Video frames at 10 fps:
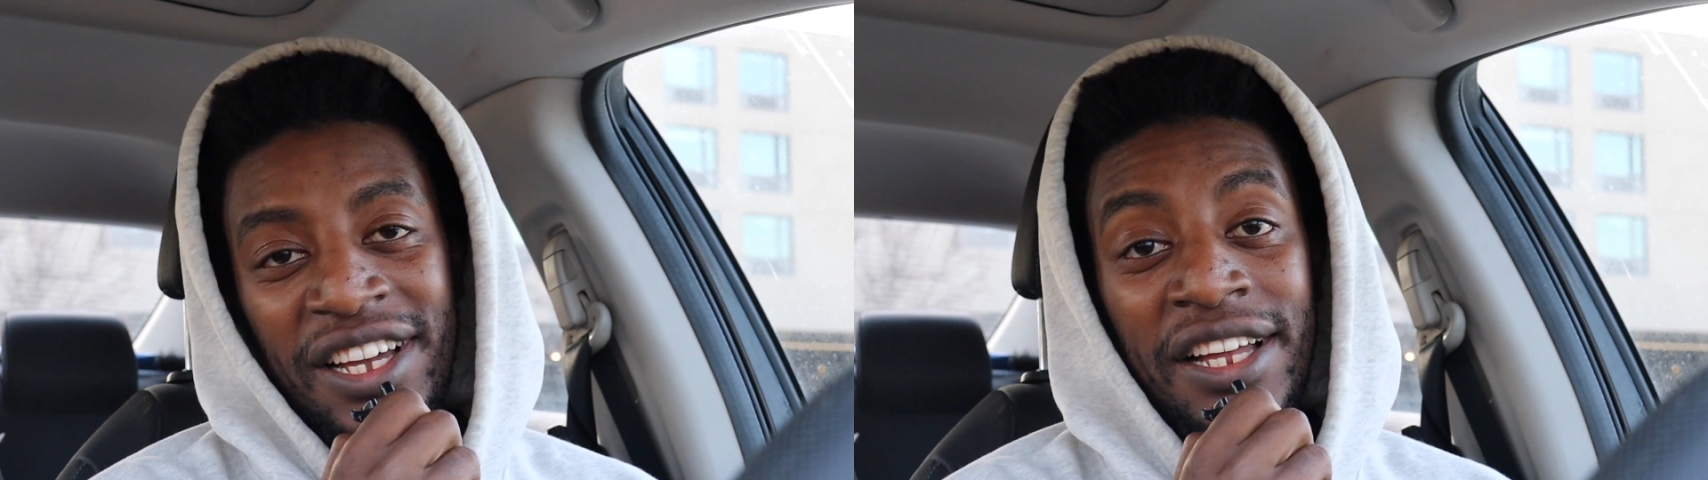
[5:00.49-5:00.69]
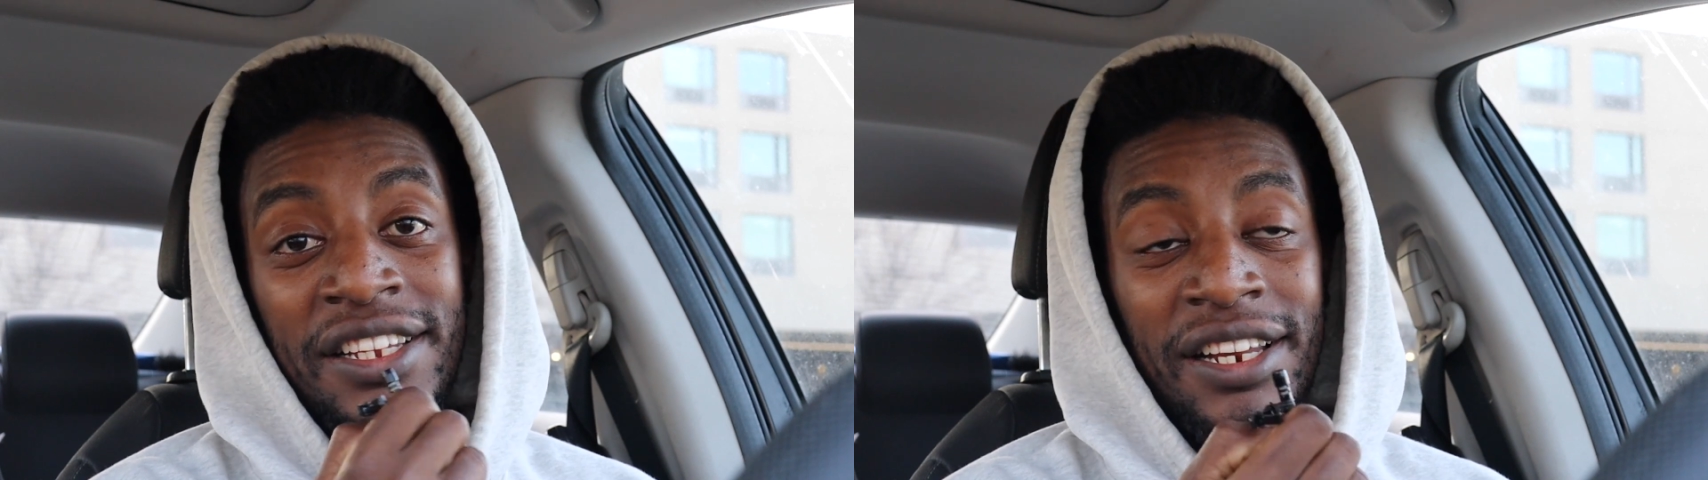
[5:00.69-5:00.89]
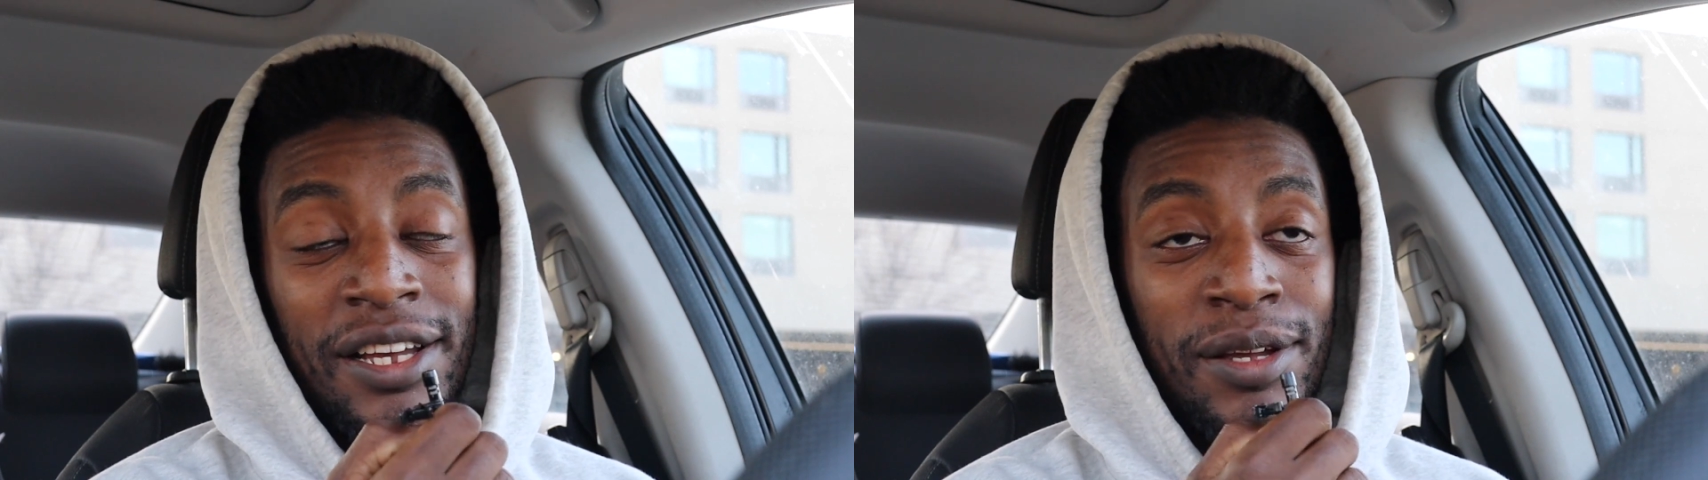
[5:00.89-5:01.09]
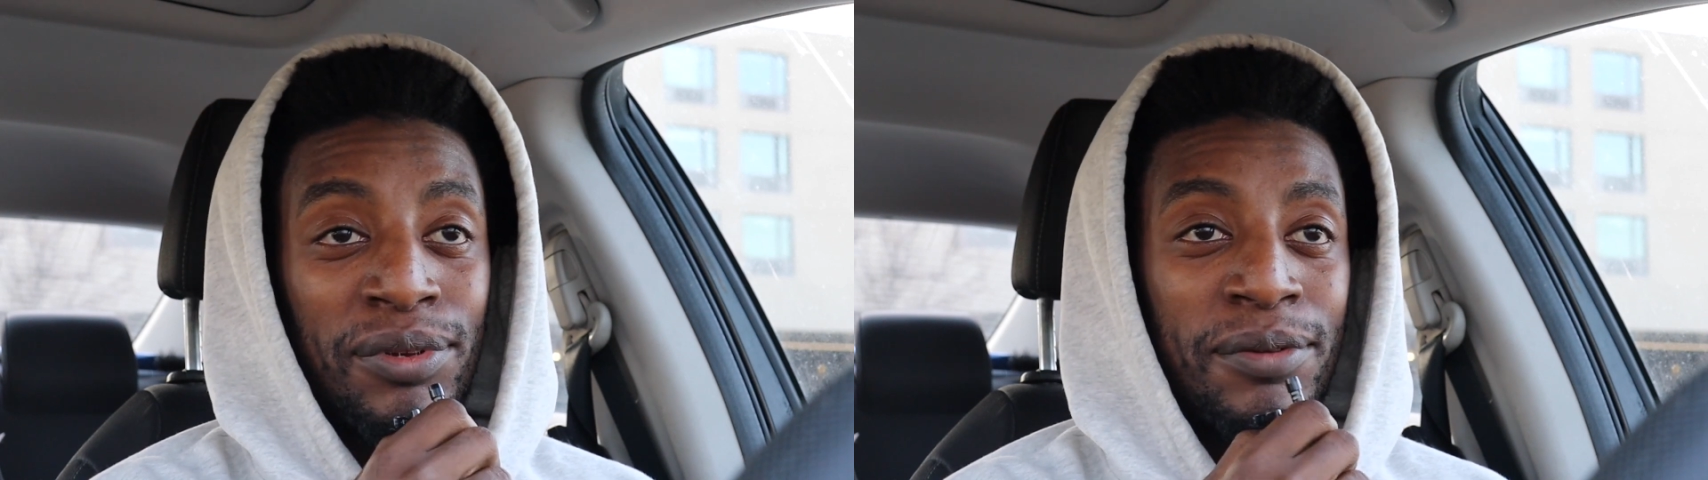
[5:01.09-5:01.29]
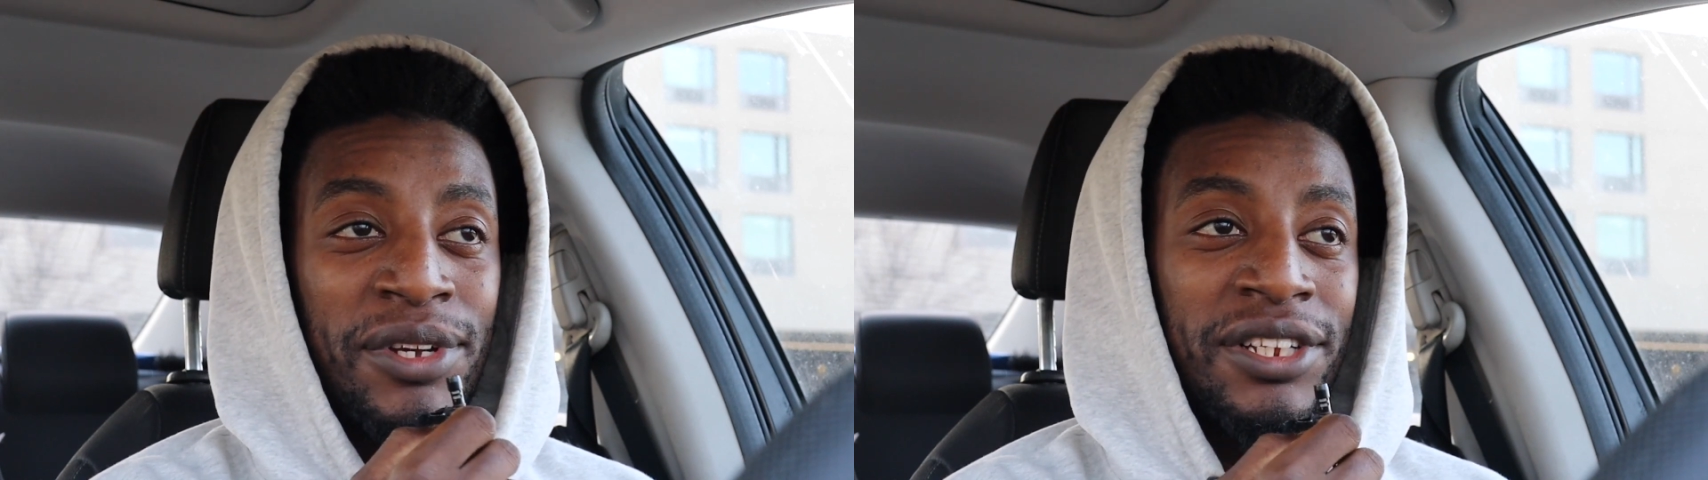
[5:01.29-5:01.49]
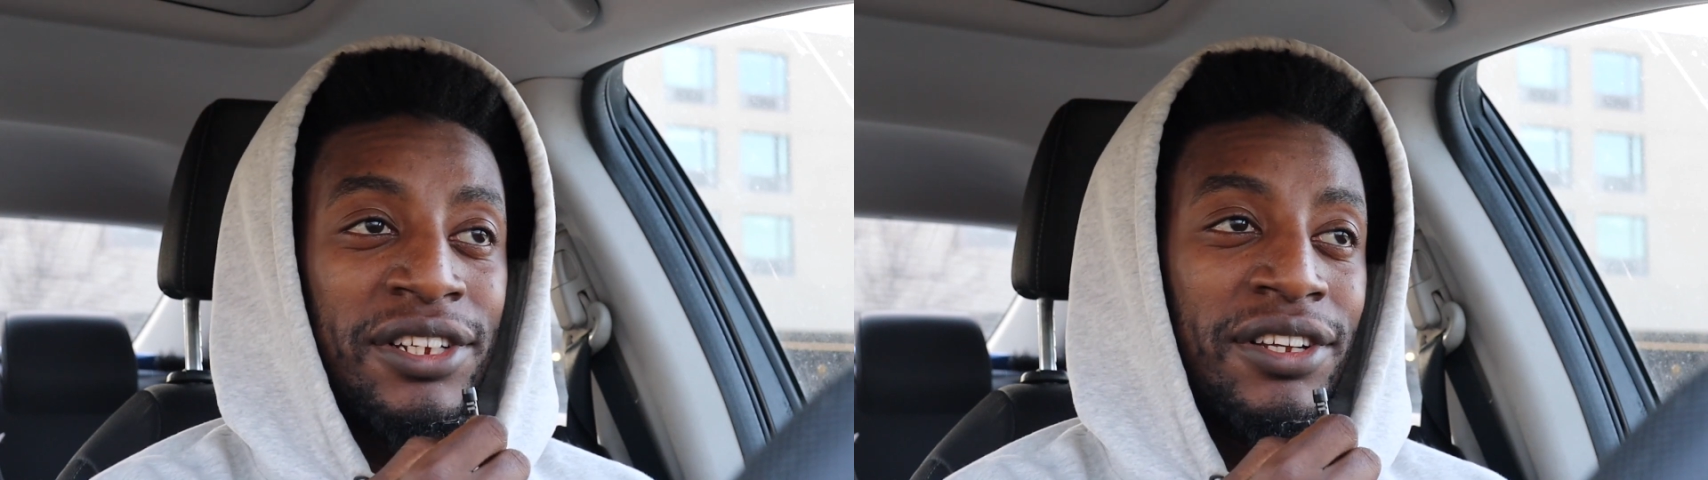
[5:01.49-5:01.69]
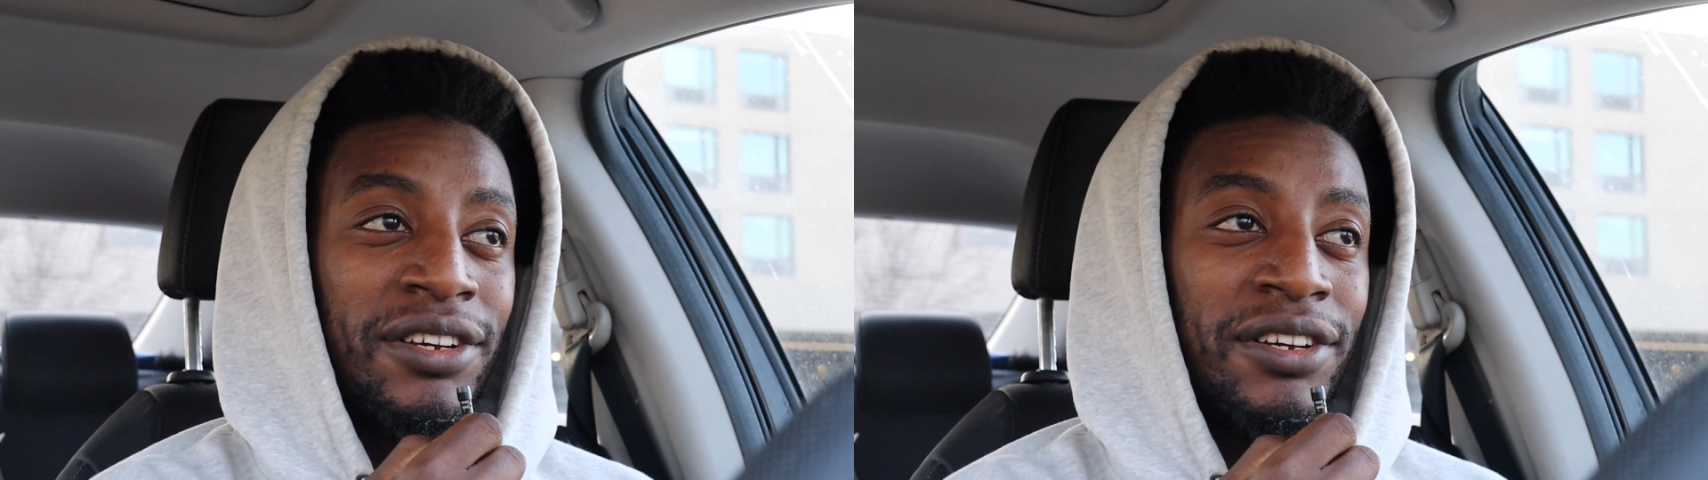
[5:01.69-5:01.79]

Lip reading: And then I implemented,